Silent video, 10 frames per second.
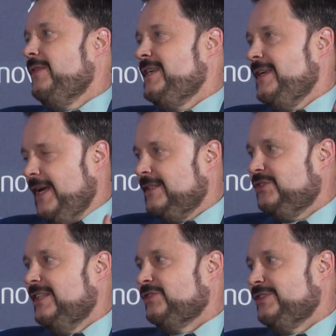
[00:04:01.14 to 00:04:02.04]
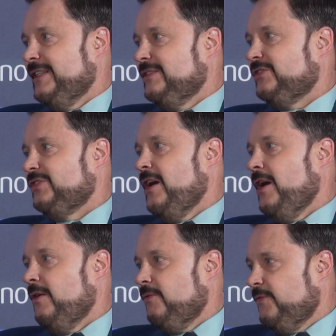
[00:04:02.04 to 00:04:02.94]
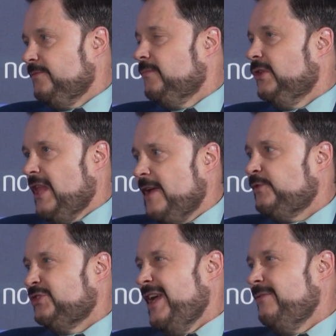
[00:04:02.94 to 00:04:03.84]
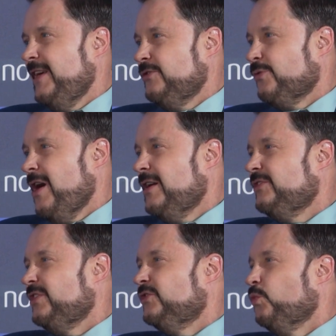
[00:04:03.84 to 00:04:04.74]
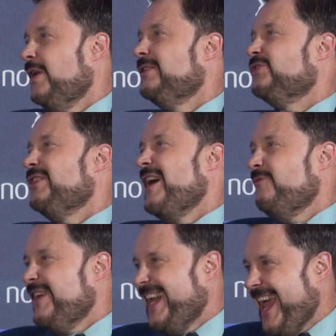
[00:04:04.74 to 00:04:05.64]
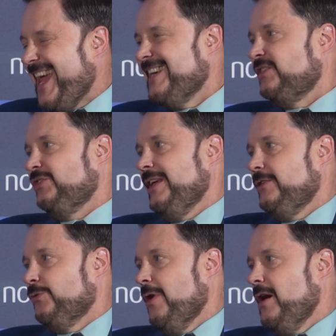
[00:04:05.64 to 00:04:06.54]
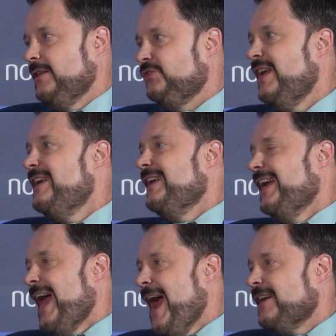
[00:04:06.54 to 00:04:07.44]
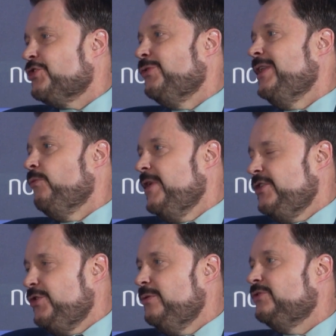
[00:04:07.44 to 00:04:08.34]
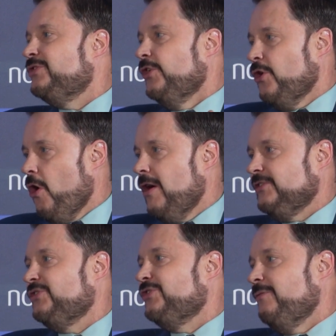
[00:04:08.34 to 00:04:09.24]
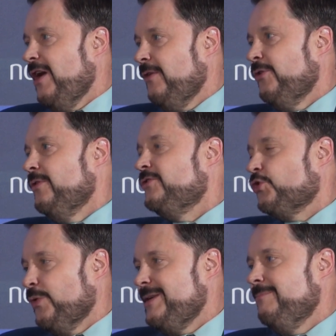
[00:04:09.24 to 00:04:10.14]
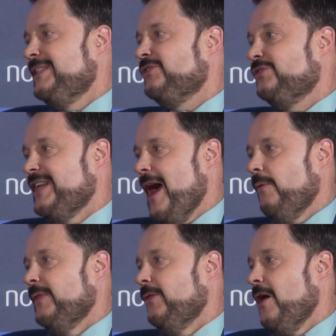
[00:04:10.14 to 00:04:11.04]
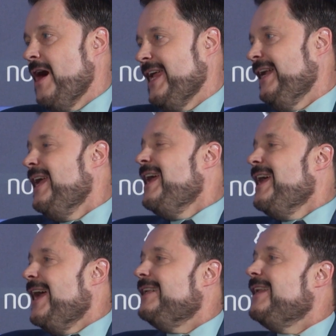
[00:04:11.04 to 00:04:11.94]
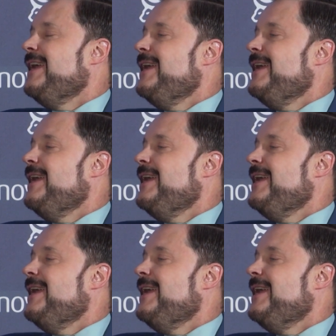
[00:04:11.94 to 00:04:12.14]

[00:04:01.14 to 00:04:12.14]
the existence of life-saving drugs as well as life-enhancing drugs can actually reduce the costs of other treatments down the line. And